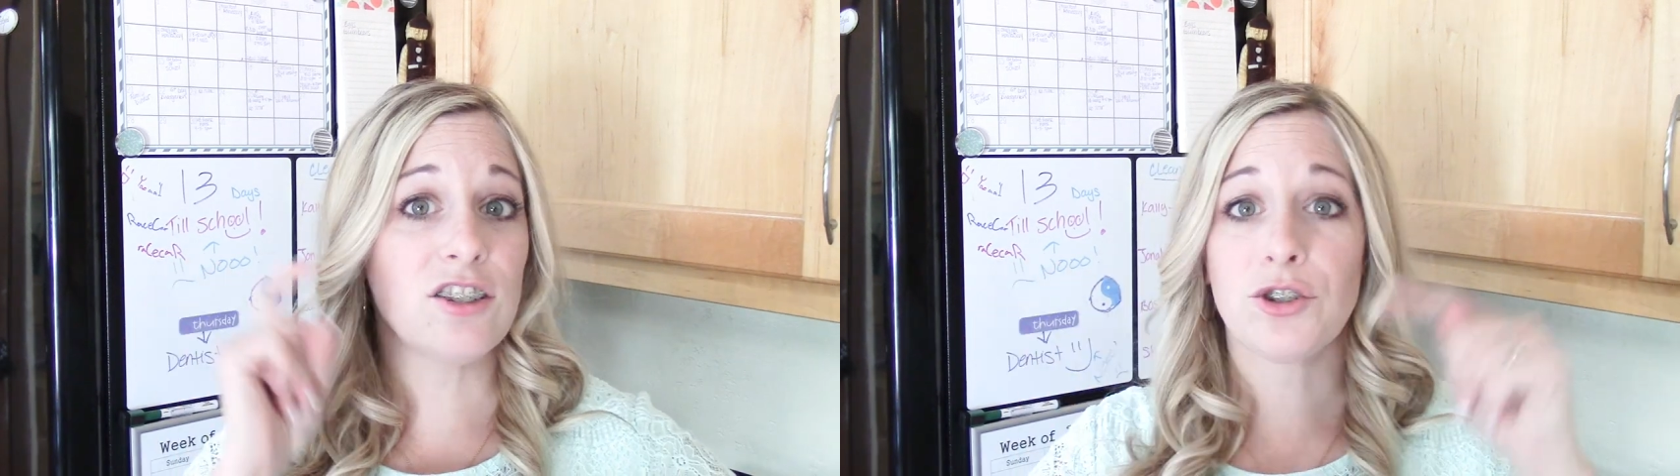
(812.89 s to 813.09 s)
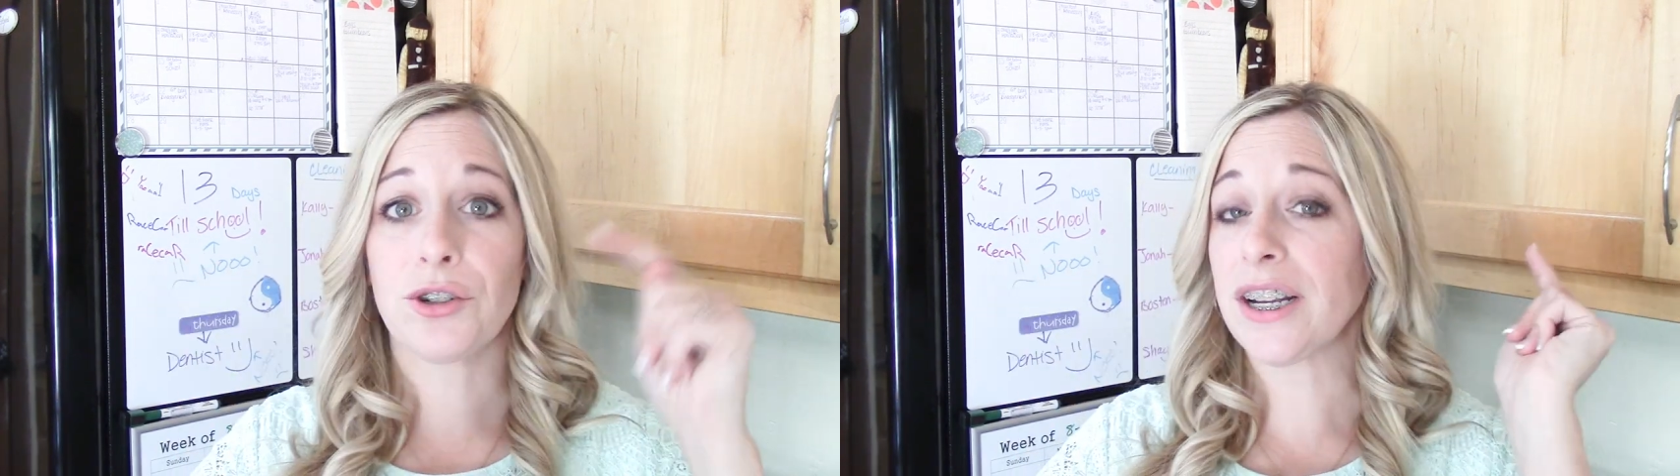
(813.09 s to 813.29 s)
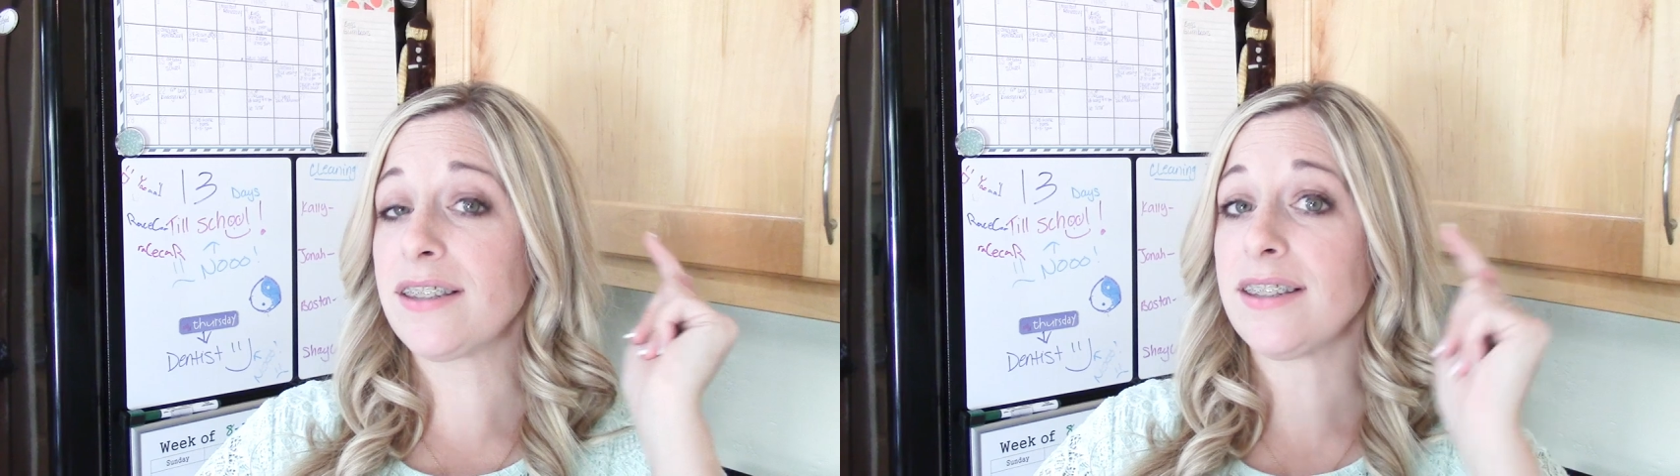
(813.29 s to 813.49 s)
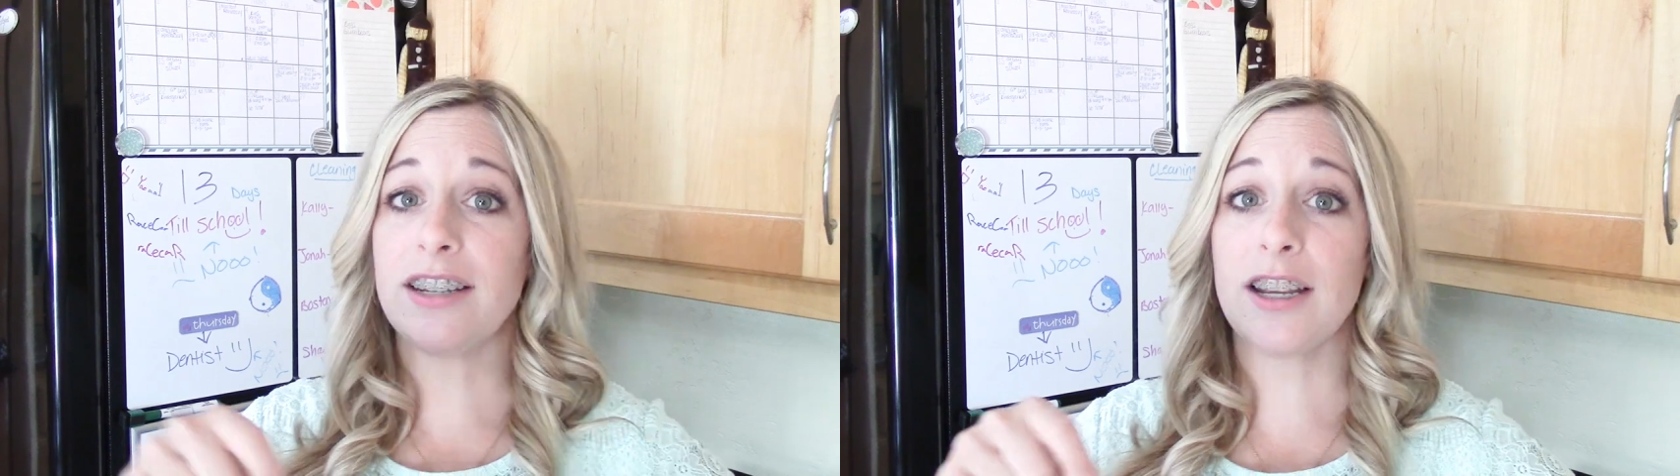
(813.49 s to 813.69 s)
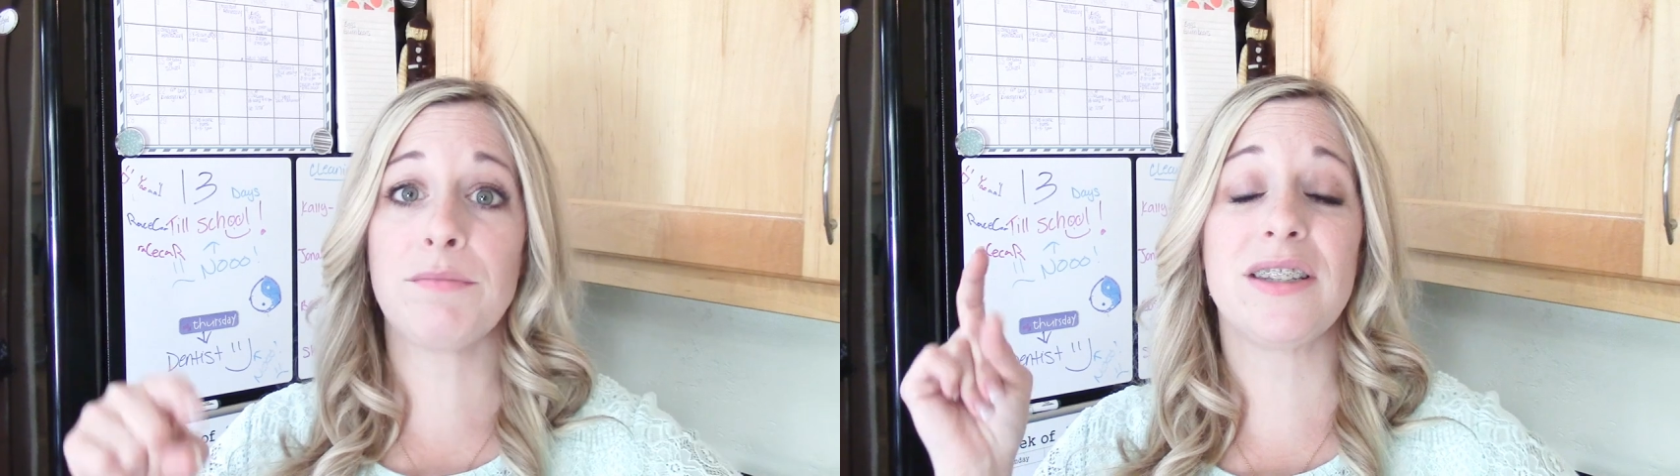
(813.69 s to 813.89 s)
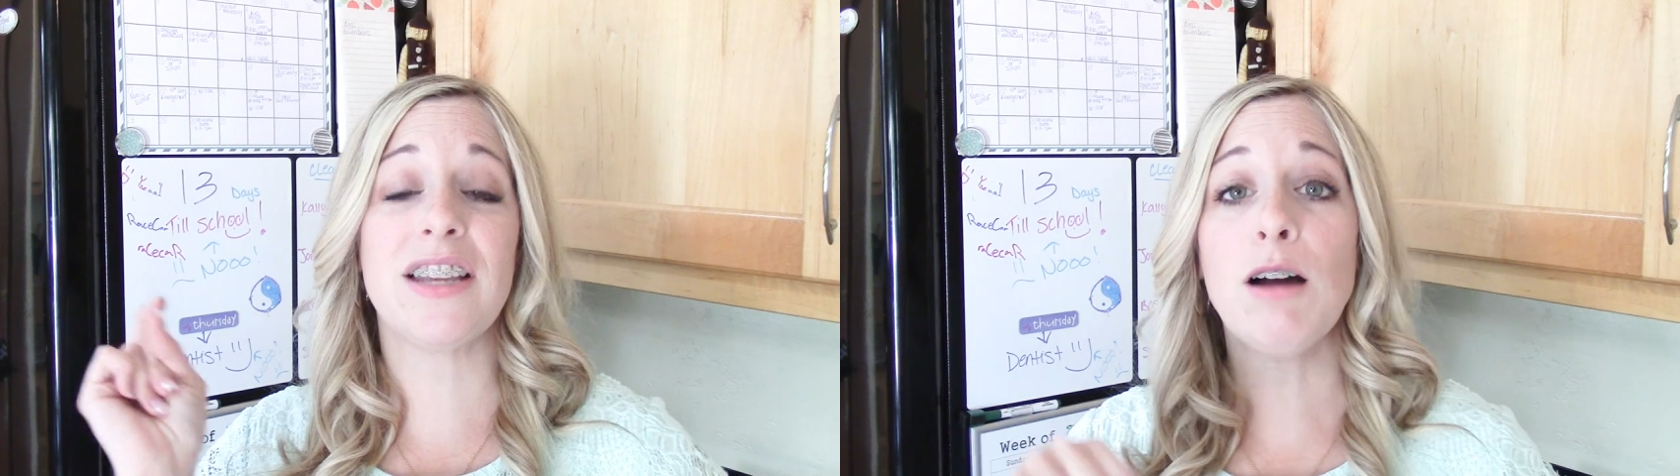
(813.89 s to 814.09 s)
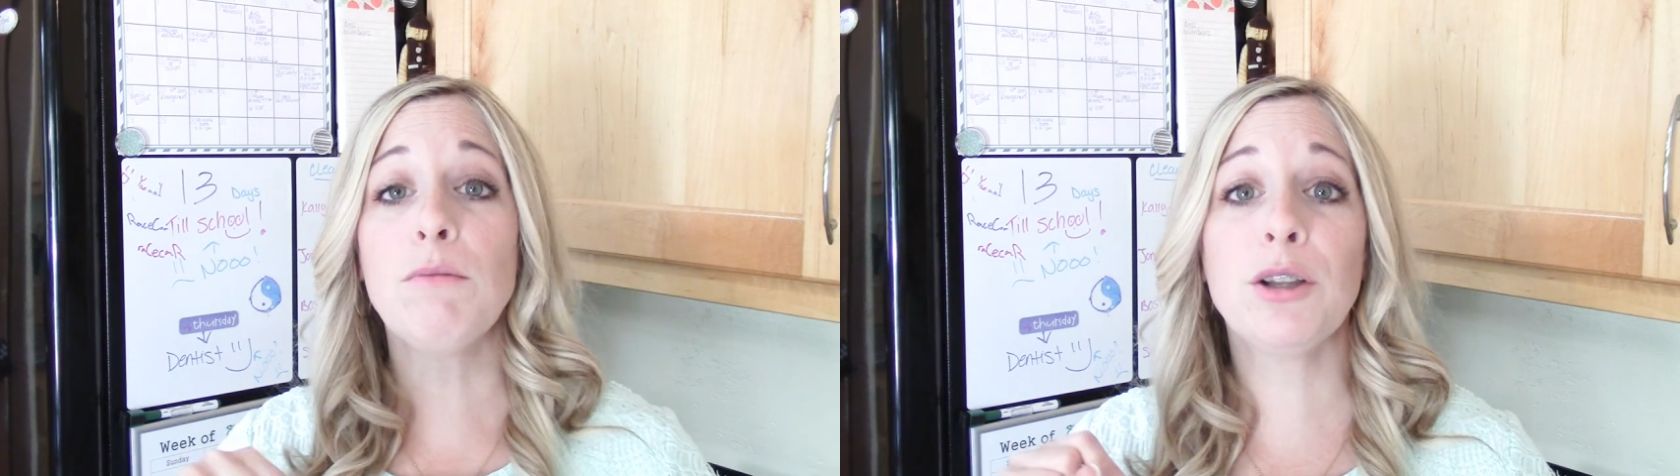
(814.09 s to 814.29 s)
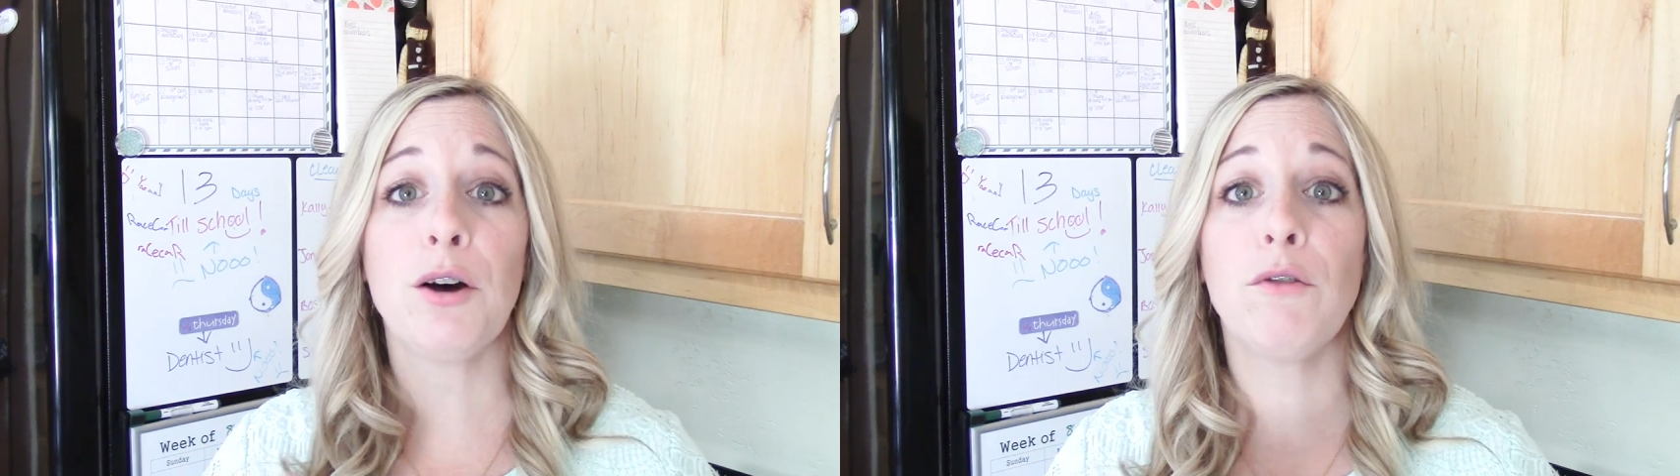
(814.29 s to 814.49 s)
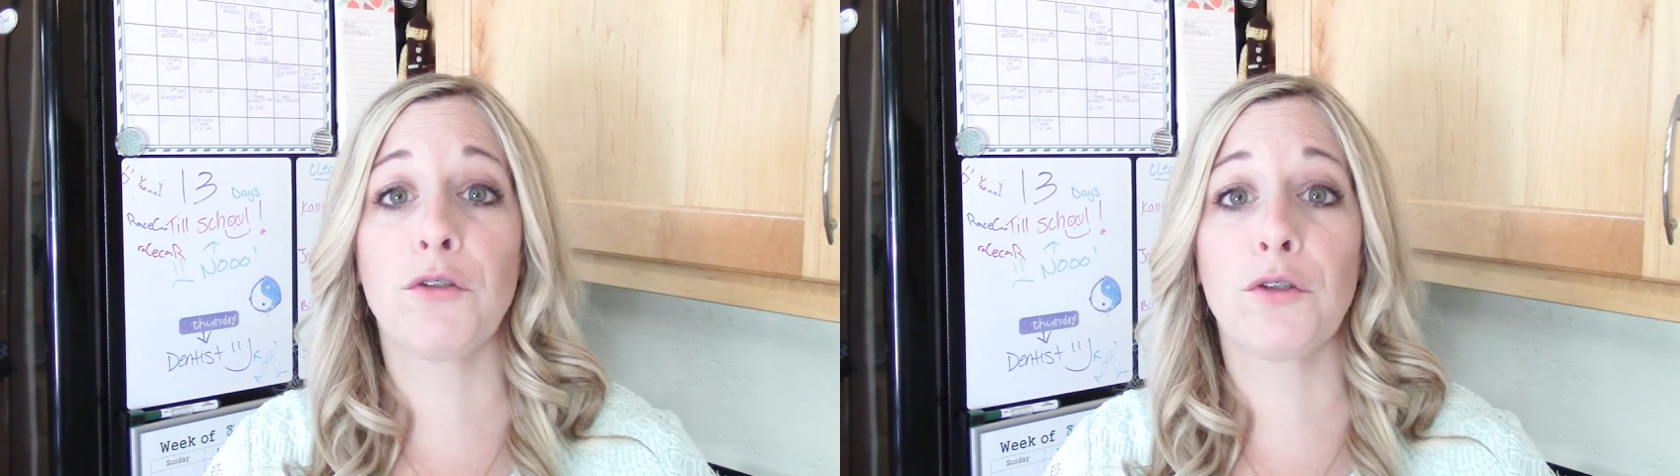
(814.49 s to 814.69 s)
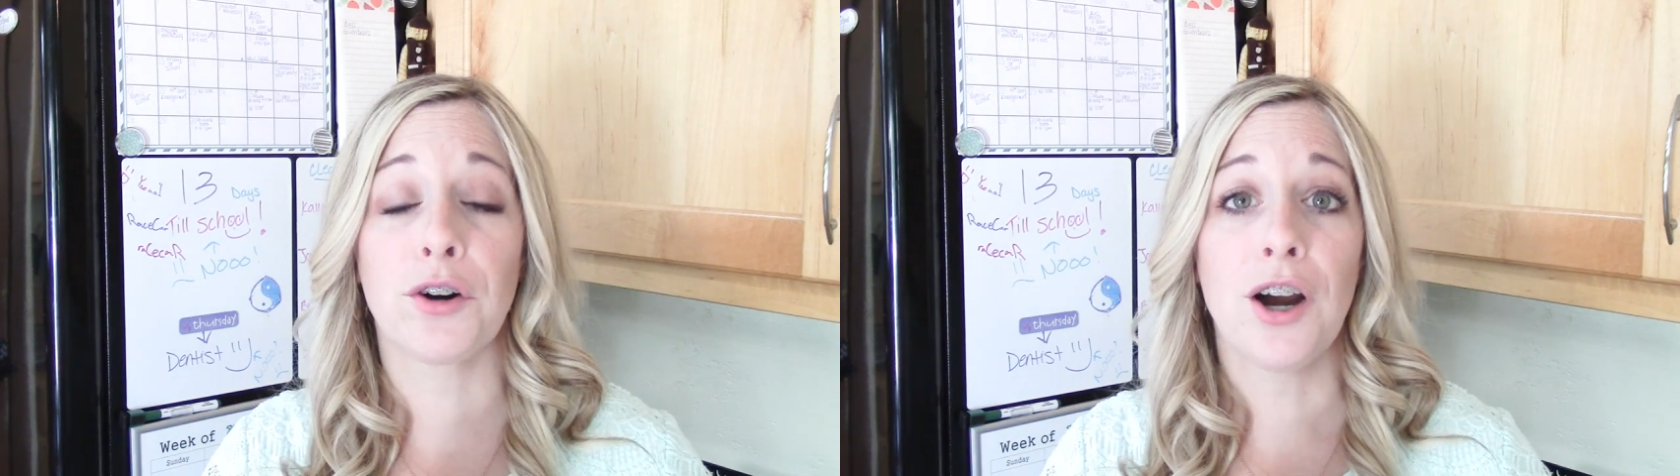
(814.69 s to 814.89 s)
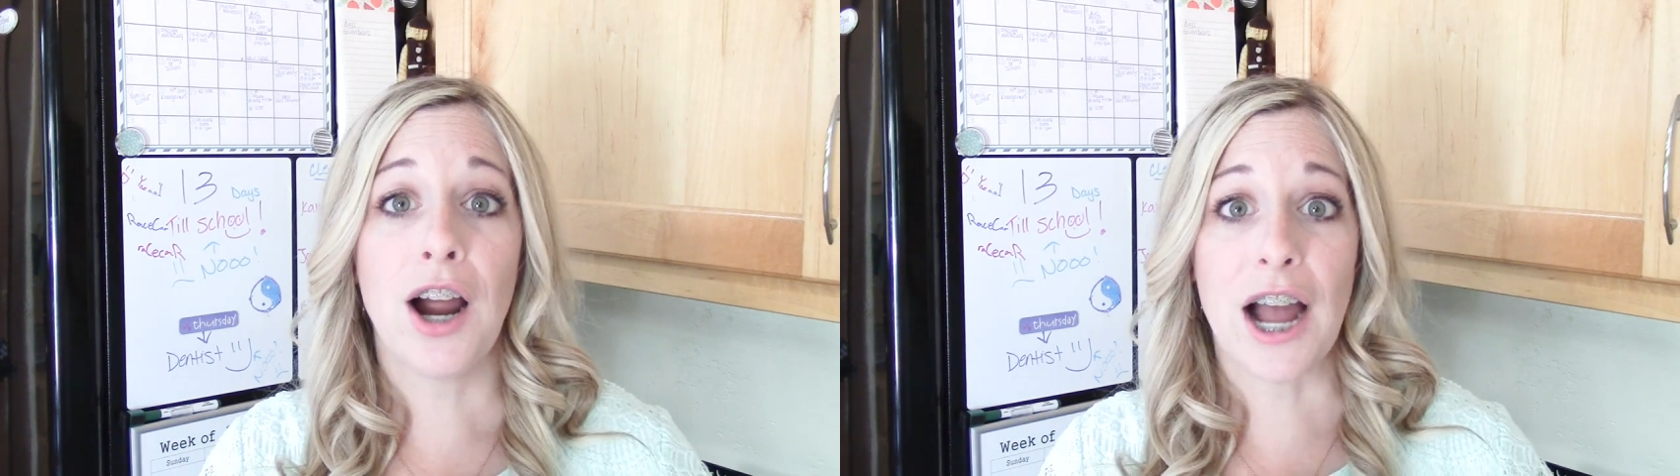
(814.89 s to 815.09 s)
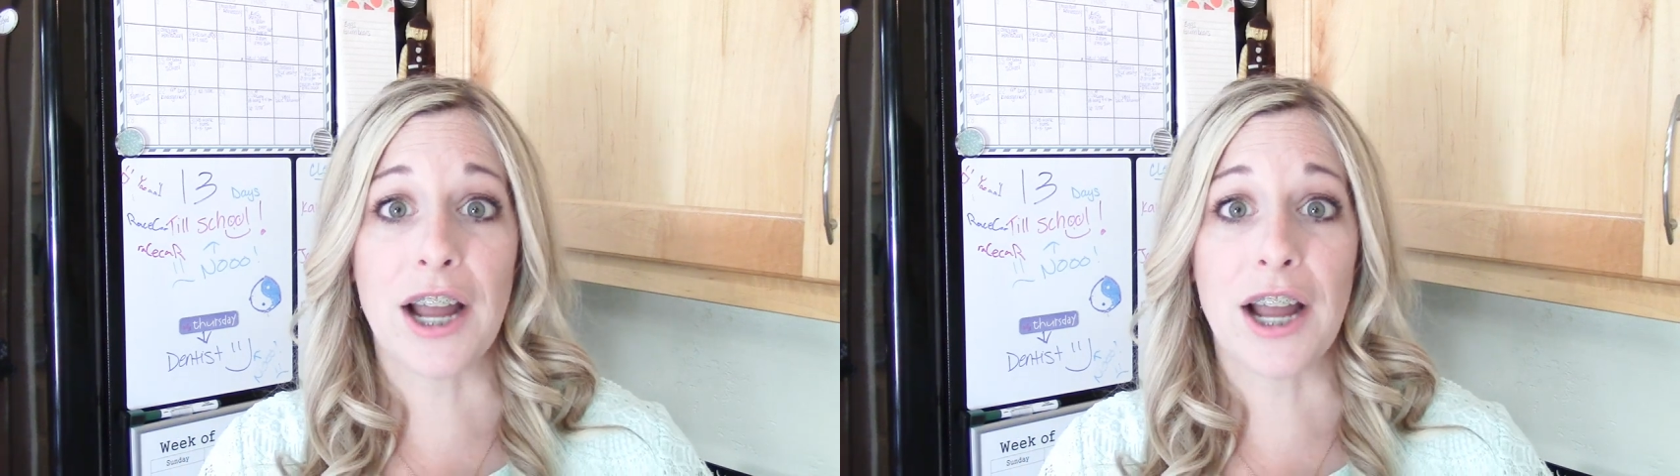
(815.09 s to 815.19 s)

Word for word: and tricks and tips down below for